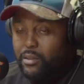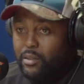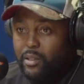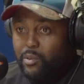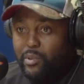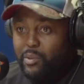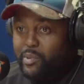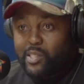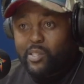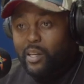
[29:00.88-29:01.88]
yeah, we
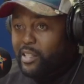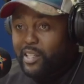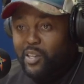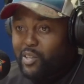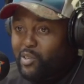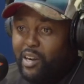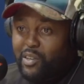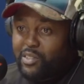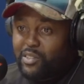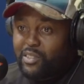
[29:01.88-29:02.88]
we solidly on
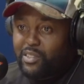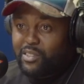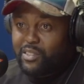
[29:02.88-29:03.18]
ground. You know.